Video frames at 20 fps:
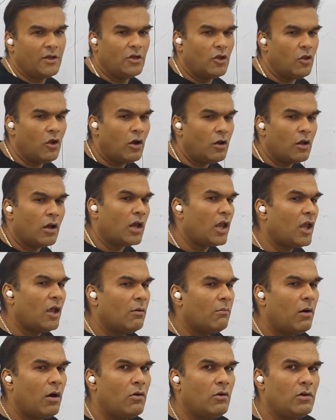You are not talking
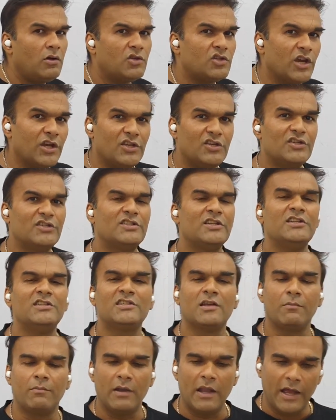about changes in
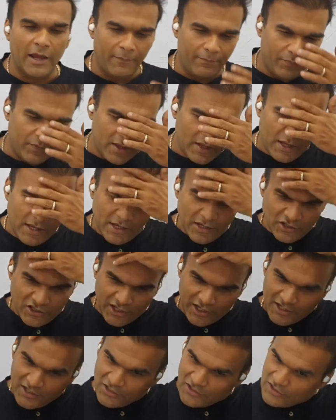supply.
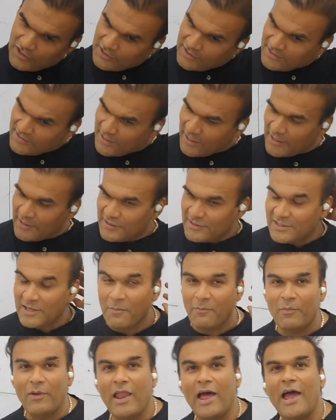Changes in
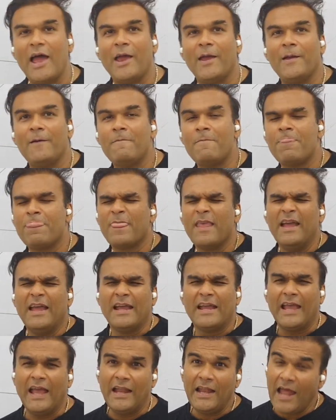supply
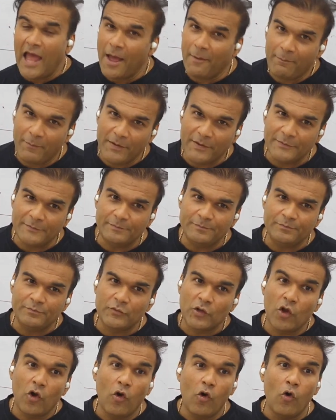can happen
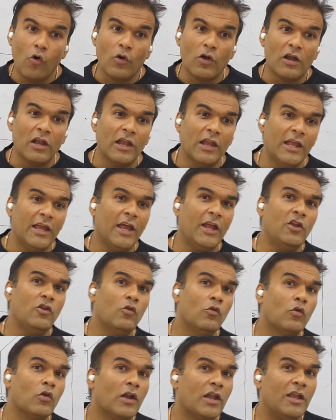only
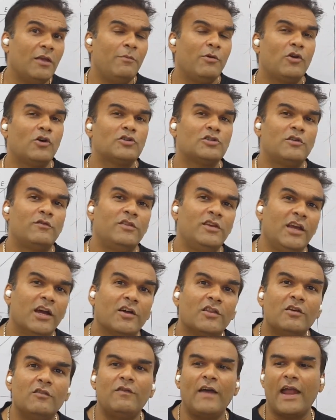and only because of the
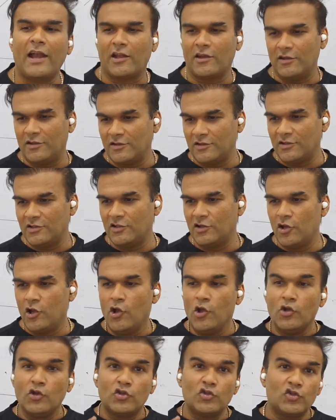other factors.
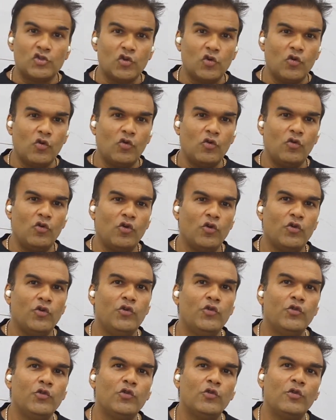So
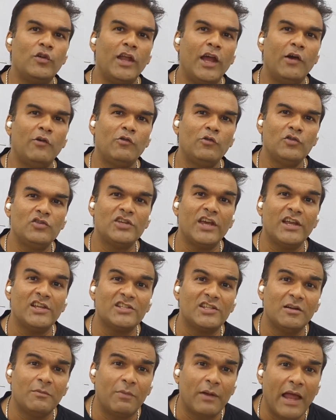you don't have to change
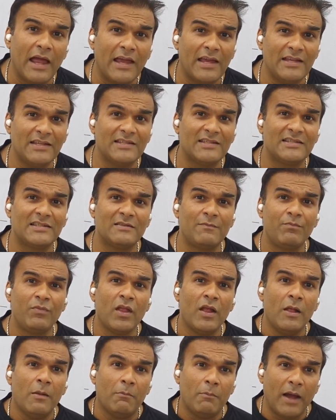the price.
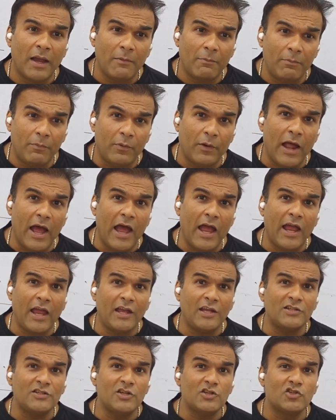My
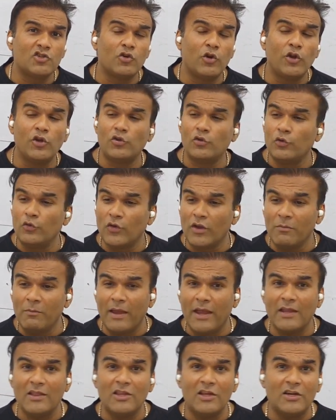price is going to
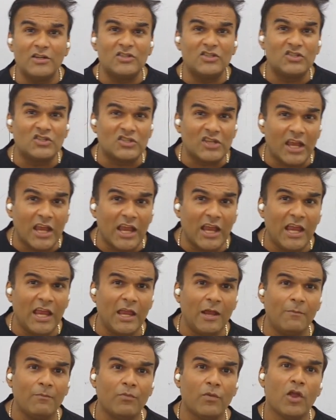remain the
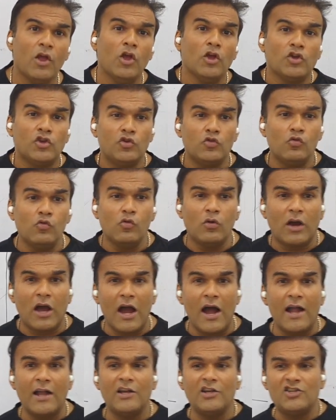same. You
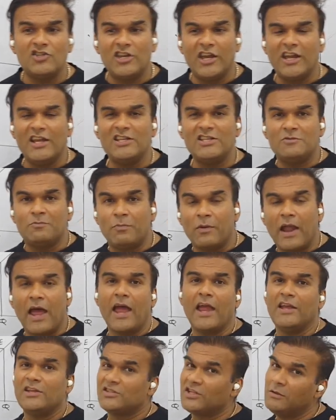can't change
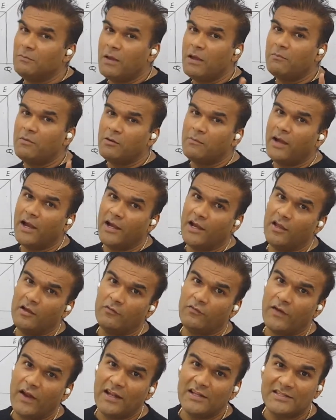price. Remember, my dear
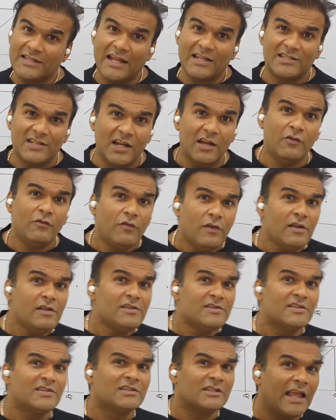friends, that's the
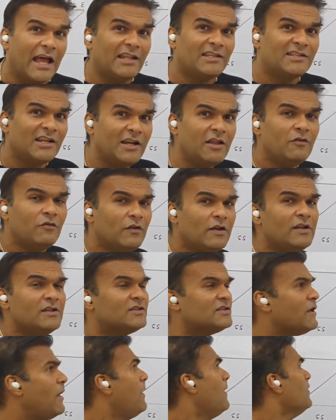difference. That's the
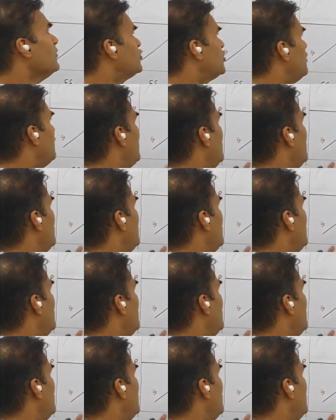difference. So